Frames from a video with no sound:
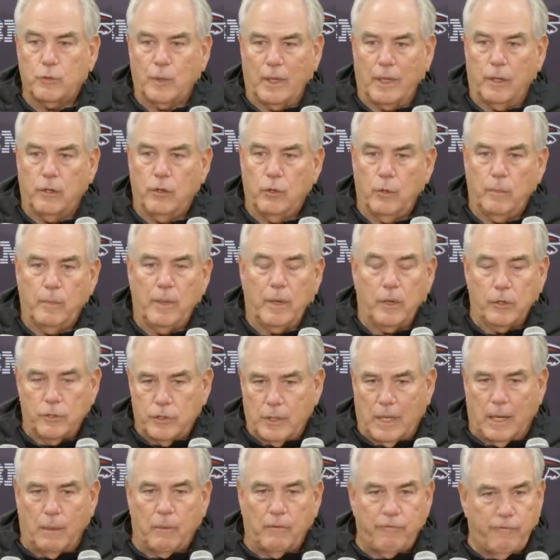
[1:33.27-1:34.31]
We got to do a better
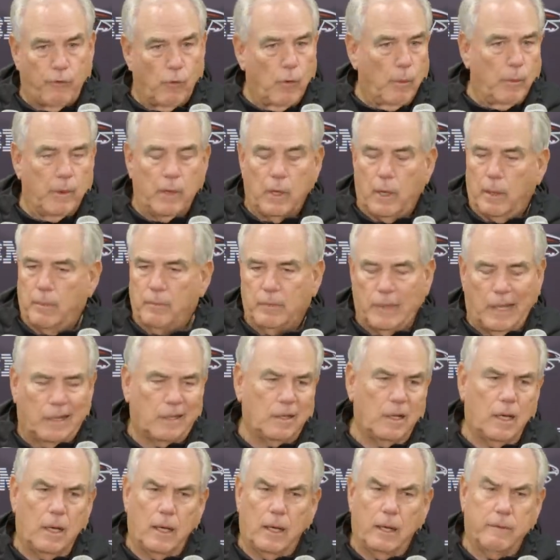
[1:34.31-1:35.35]
job of forming up,
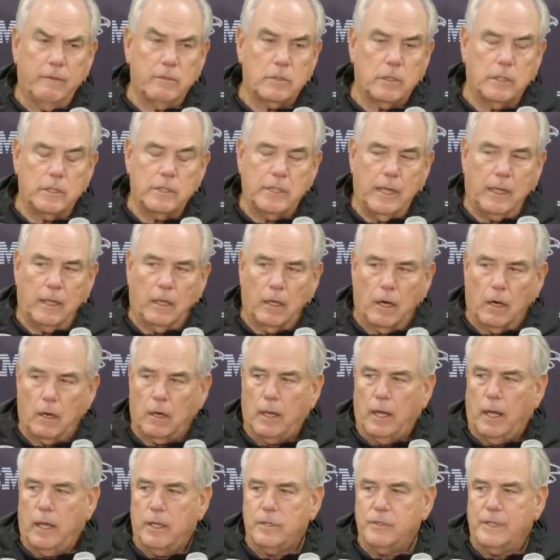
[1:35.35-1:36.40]
not obviously taking our
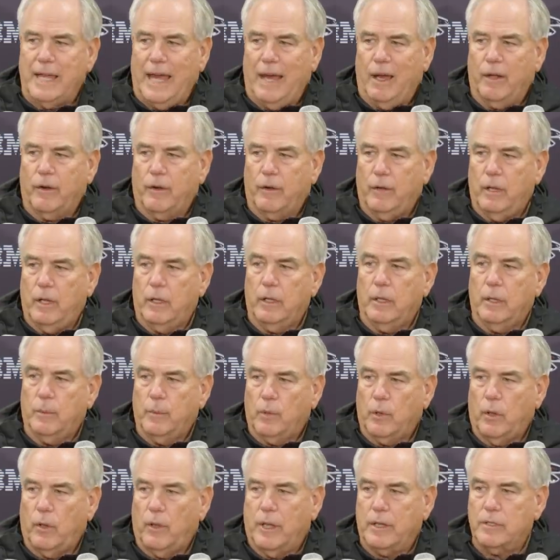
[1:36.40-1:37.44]
guys down or hitting them
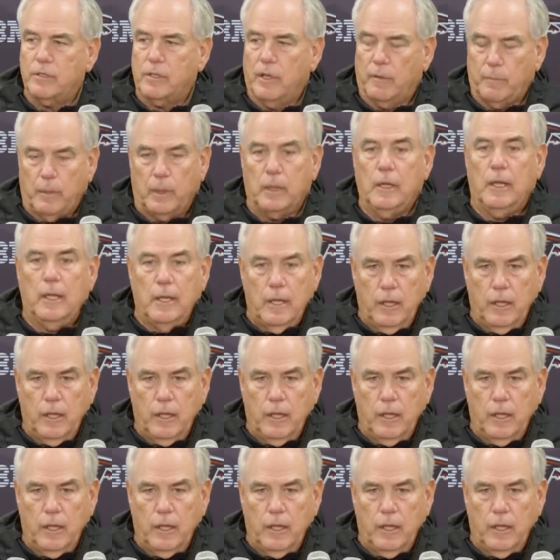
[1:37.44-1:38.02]
and all that stuff, but